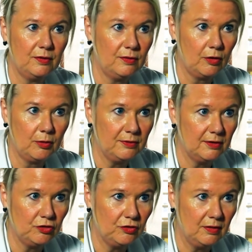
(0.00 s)

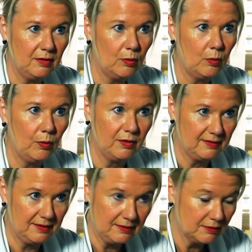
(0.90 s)
circumcision
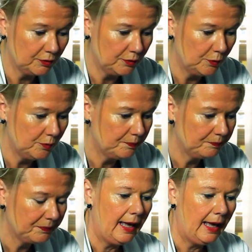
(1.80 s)
was done to you.